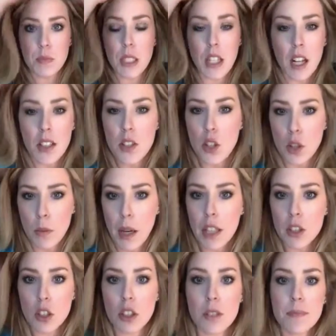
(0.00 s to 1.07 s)
but not too
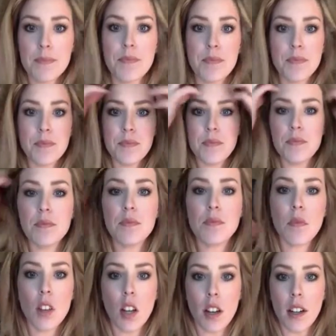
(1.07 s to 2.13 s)
much.
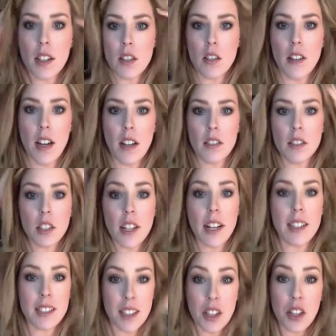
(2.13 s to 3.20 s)
Alright, so now your
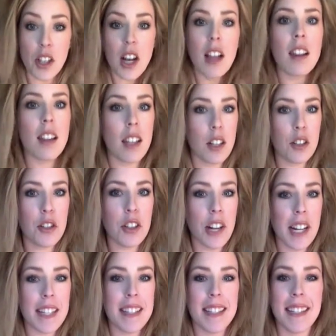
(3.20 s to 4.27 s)
hair's going to look a little
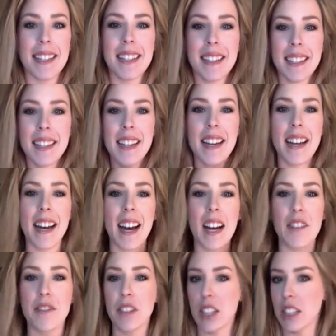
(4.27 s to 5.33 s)
crazy
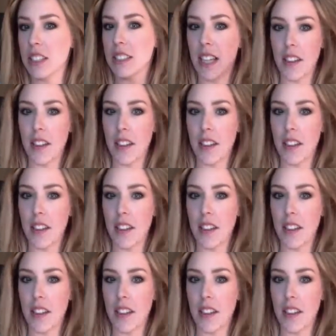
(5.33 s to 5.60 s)
at first.